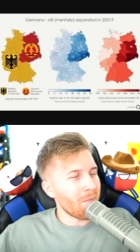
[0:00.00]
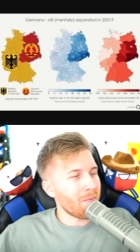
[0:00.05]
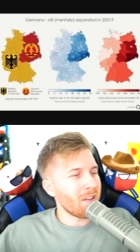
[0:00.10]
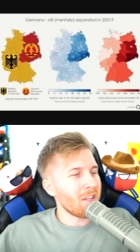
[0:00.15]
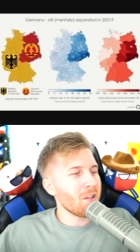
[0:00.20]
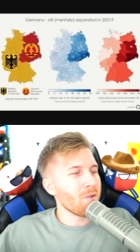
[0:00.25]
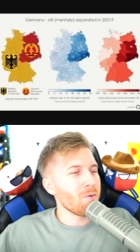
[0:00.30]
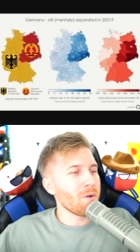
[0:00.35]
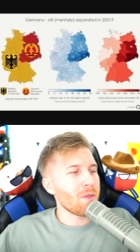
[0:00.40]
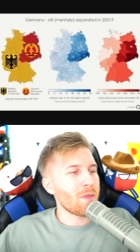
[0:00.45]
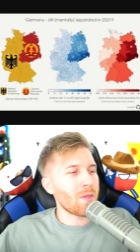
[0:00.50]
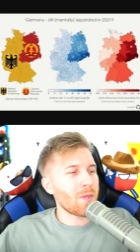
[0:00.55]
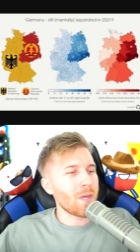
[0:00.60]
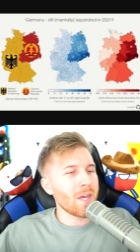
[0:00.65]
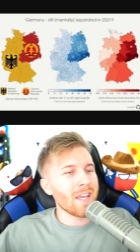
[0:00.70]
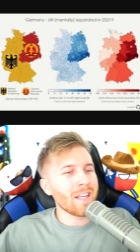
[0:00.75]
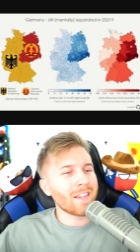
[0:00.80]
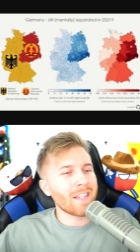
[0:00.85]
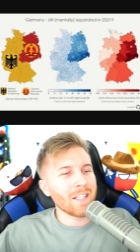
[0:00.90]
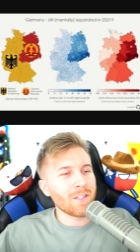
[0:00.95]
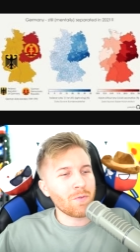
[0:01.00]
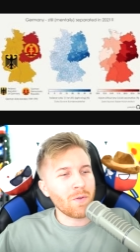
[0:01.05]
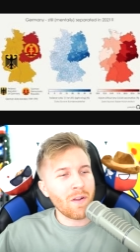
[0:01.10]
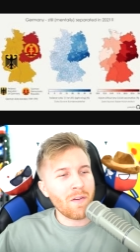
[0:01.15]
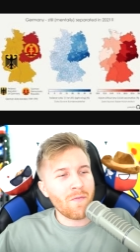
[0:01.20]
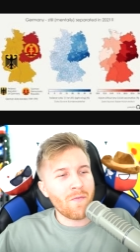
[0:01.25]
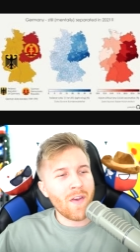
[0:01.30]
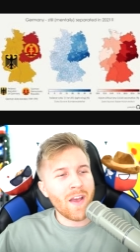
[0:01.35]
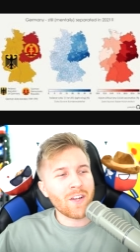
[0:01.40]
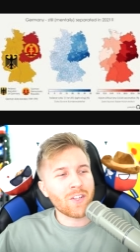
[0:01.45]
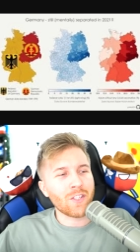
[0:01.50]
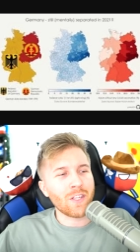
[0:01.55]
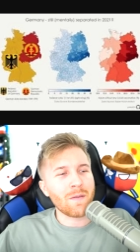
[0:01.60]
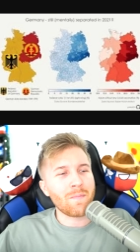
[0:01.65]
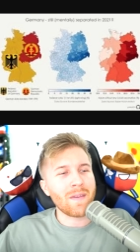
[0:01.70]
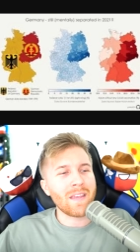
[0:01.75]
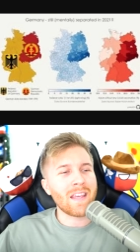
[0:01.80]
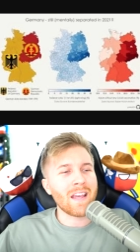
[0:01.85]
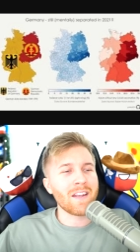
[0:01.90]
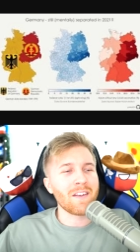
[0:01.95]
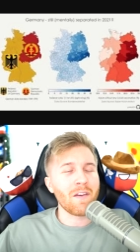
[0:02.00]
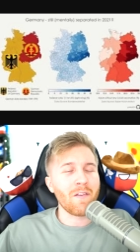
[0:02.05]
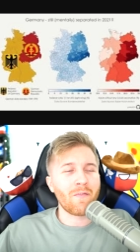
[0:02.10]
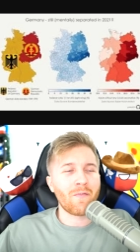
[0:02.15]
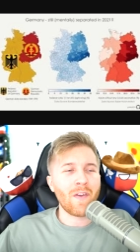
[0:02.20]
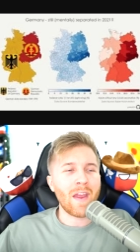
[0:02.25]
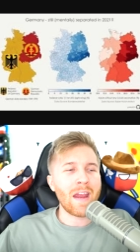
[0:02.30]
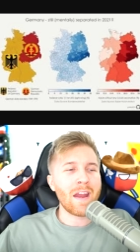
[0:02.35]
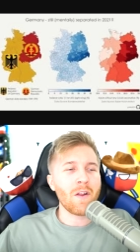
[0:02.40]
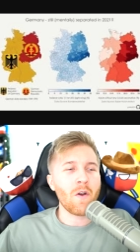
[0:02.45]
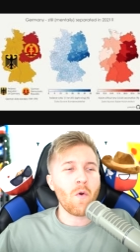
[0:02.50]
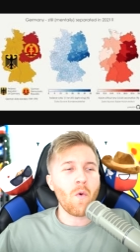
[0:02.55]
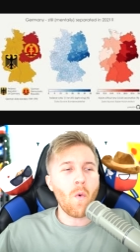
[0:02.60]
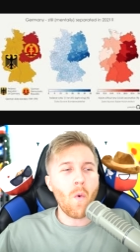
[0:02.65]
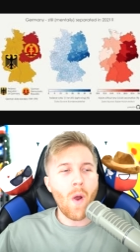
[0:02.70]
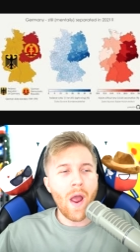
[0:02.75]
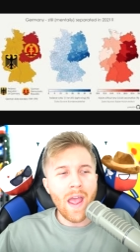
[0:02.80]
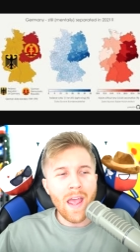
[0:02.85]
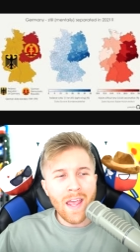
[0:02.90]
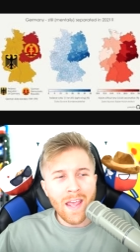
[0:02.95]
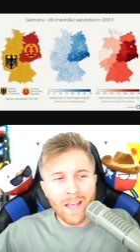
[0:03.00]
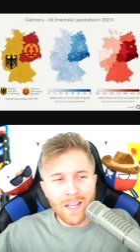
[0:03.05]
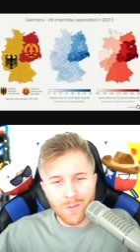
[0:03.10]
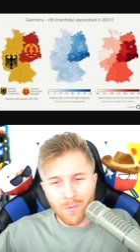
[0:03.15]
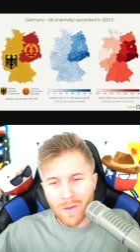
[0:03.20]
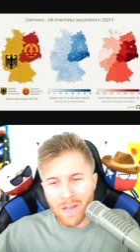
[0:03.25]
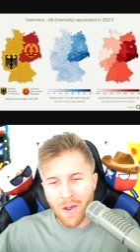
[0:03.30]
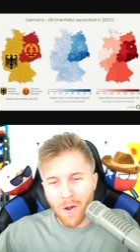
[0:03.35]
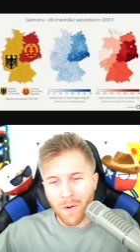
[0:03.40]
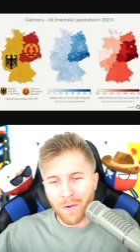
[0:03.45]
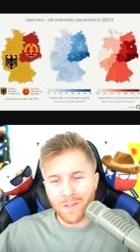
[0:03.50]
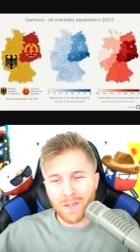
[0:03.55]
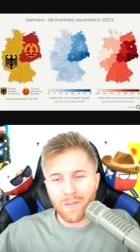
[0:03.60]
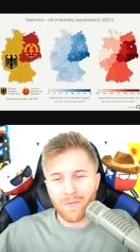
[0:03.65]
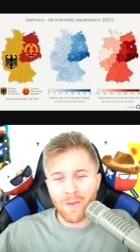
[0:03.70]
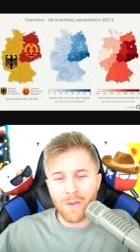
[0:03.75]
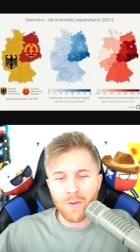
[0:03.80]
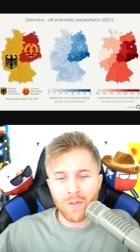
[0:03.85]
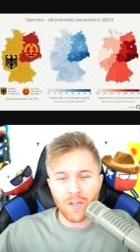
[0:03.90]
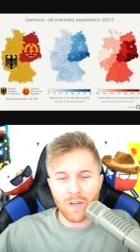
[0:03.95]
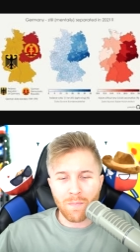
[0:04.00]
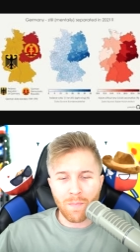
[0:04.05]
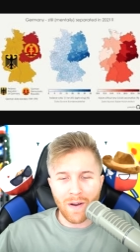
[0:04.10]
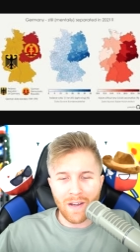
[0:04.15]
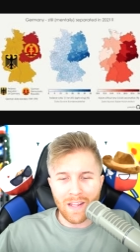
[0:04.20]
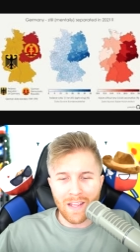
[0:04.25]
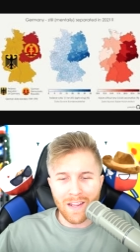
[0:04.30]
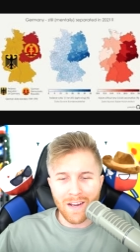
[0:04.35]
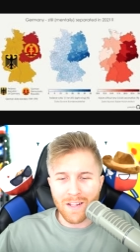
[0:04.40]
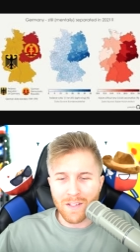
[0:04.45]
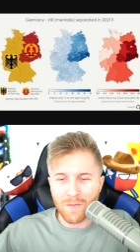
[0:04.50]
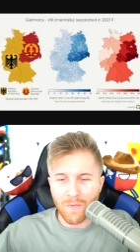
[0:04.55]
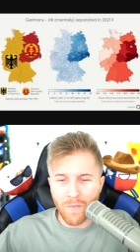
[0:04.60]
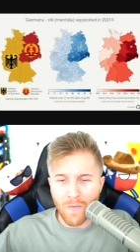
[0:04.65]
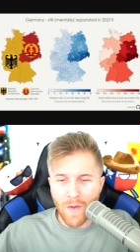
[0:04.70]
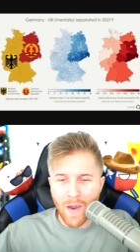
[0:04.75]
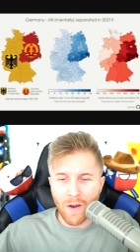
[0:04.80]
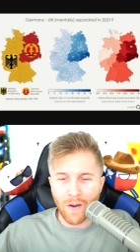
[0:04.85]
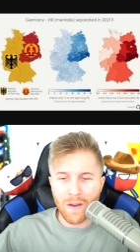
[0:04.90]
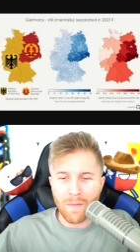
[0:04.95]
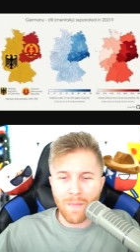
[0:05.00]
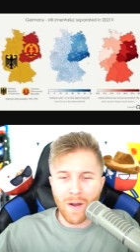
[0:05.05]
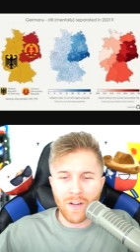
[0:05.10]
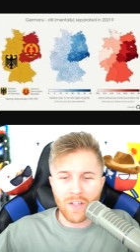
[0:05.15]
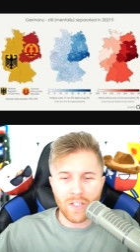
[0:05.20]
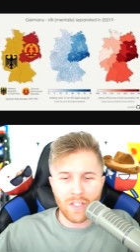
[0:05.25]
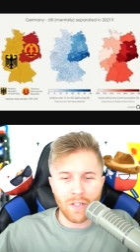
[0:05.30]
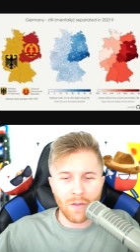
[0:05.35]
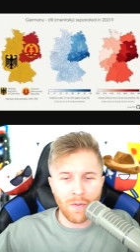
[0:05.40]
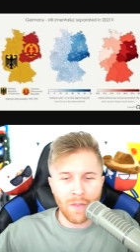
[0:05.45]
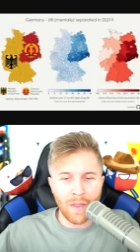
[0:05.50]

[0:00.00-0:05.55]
mean, you would think this would eventually begin to fade away as we go into the future, but it is very much still